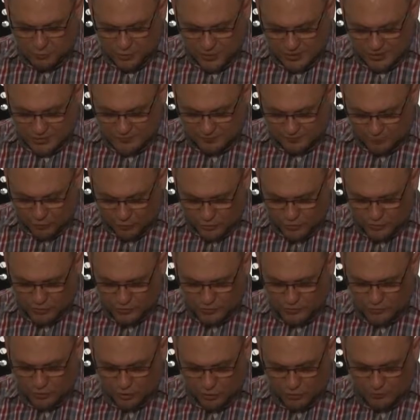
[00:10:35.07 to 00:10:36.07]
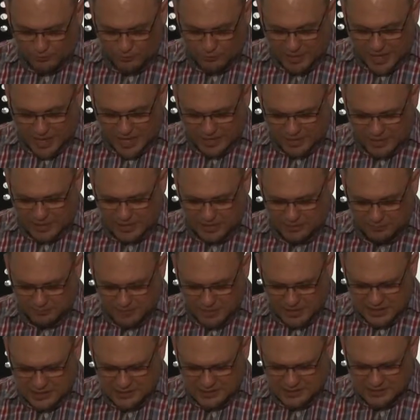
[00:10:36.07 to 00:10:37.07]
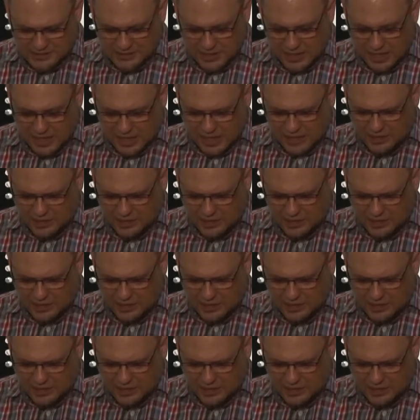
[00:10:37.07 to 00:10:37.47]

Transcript: brings forth, on men and beasts,